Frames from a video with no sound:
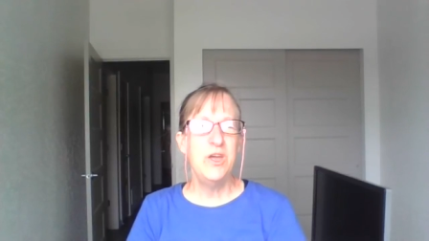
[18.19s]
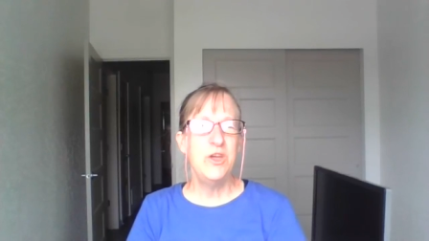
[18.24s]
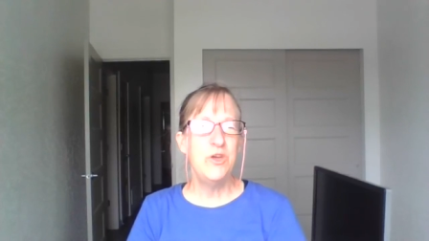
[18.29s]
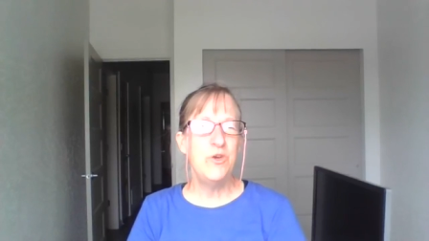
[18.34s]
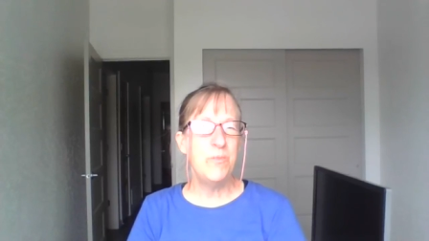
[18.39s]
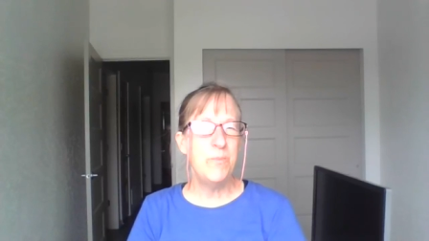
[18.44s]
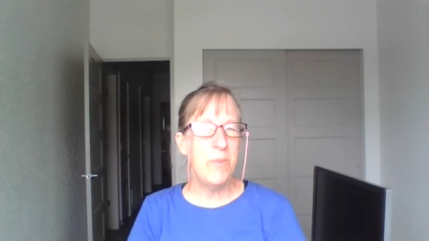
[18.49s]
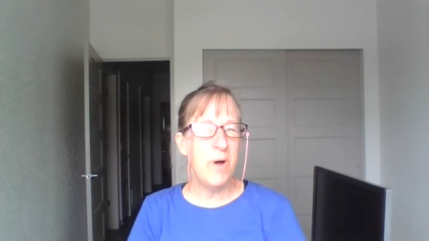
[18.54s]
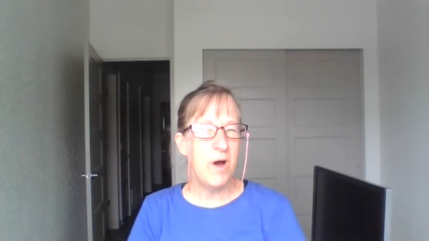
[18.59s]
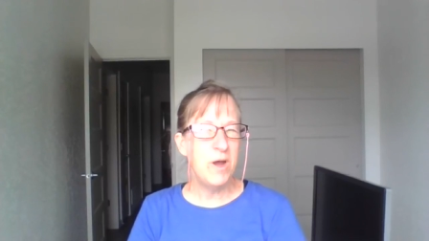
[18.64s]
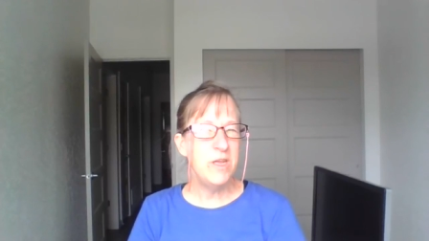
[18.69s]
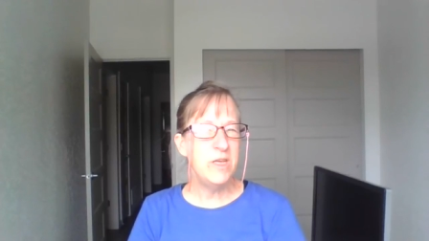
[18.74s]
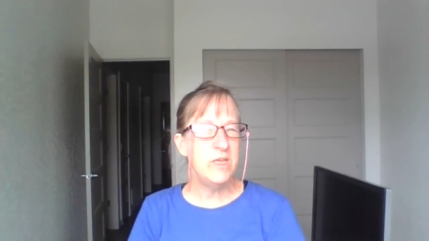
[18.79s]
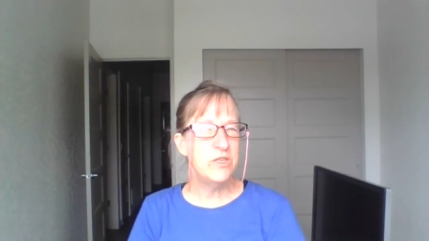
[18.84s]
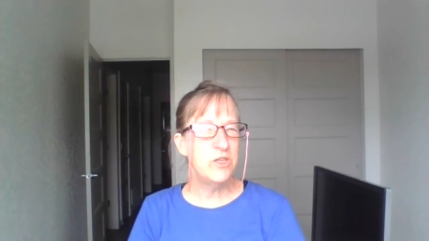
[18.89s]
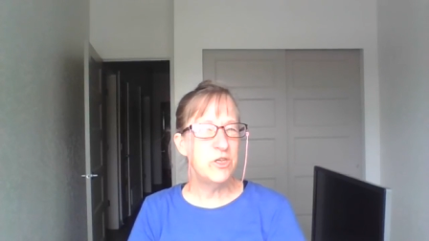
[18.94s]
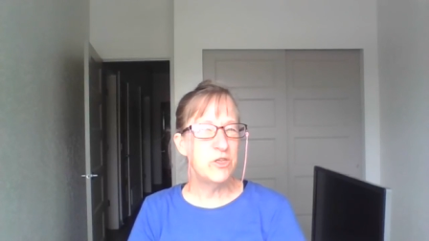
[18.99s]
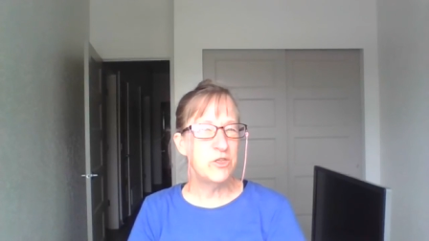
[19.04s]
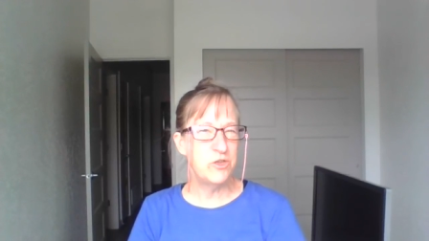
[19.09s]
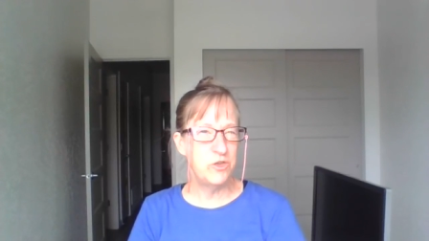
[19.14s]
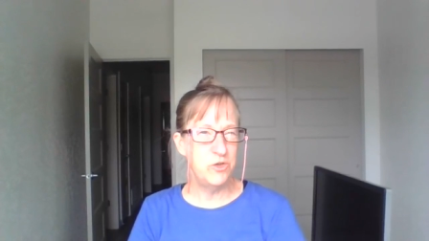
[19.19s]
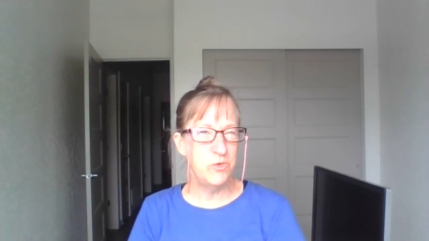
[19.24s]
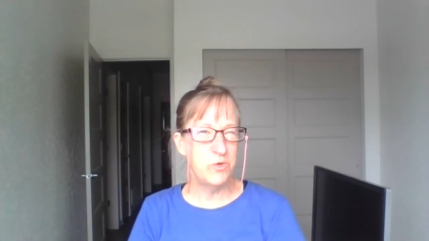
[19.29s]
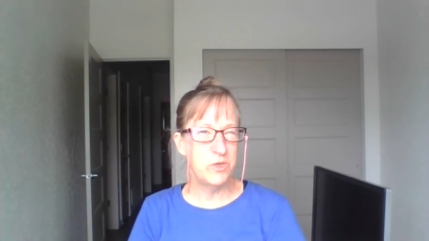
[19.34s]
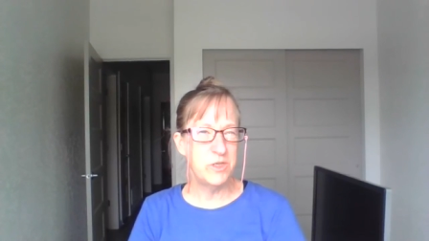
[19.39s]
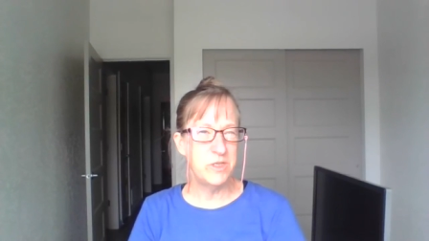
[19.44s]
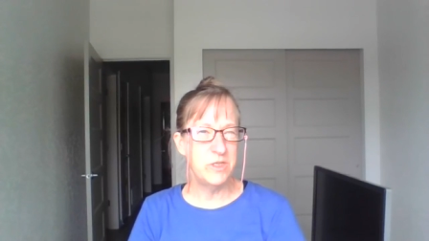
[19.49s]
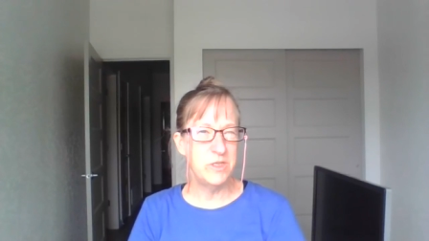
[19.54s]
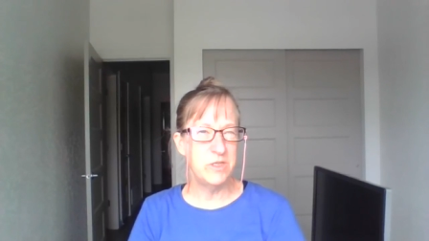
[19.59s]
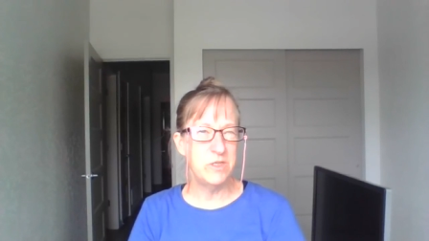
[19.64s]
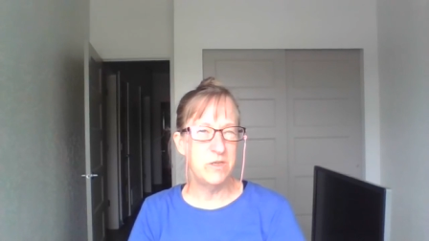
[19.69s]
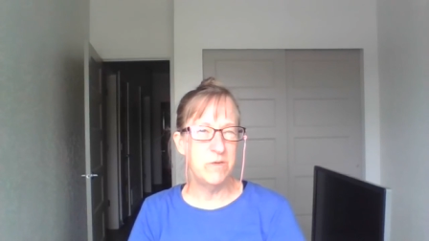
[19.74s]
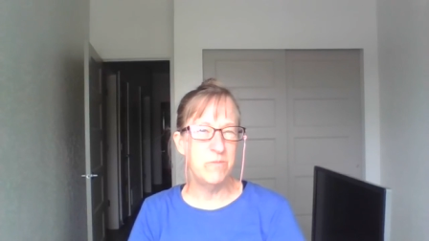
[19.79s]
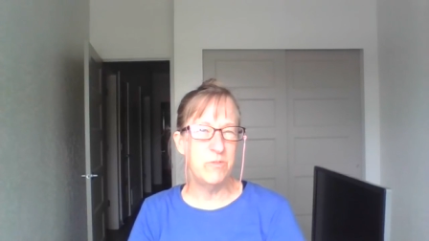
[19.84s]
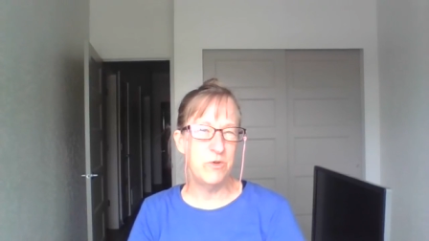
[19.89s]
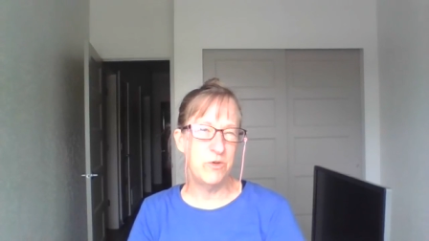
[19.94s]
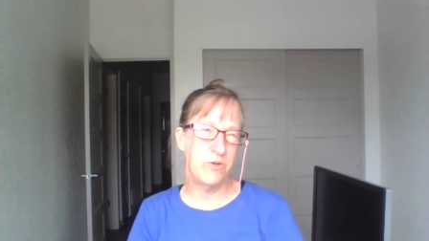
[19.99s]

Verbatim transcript: Your body's sewer system,